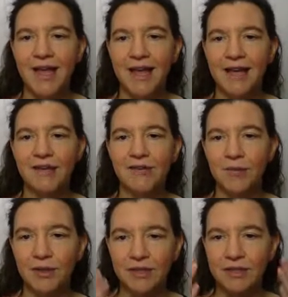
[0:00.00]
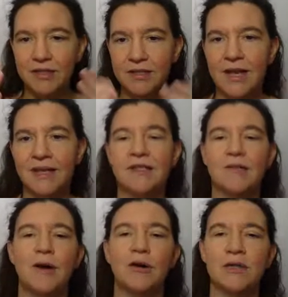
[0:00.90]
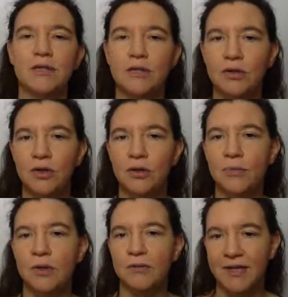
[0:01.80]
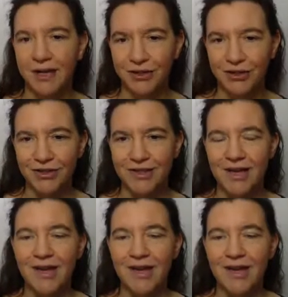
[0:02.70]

And what this slide is about is the term reductions.